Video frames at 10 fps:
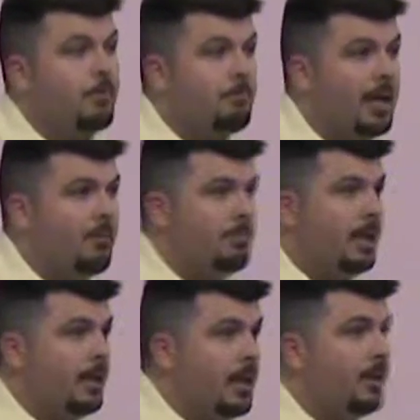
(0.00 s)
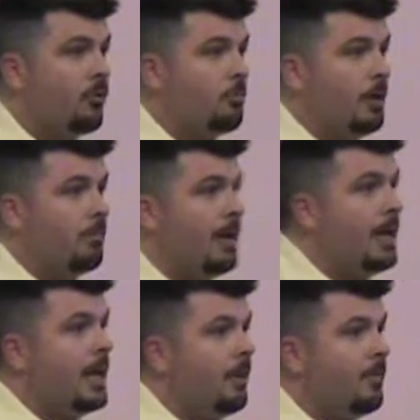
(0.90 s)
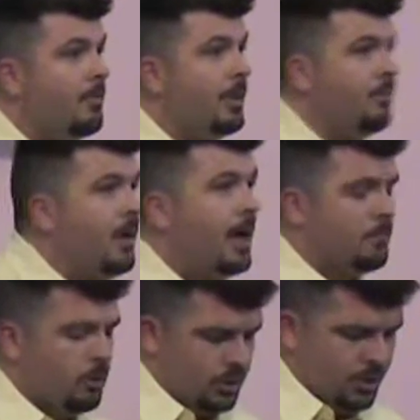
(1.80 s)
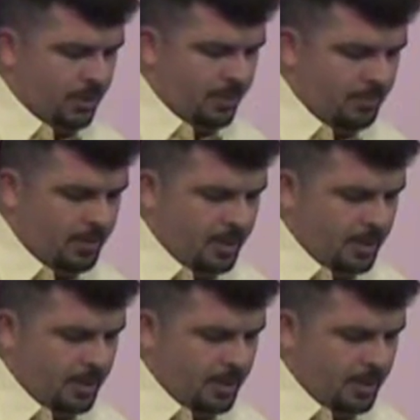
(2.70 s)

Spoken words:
them may have been deists, but many of them, and in fact most of them,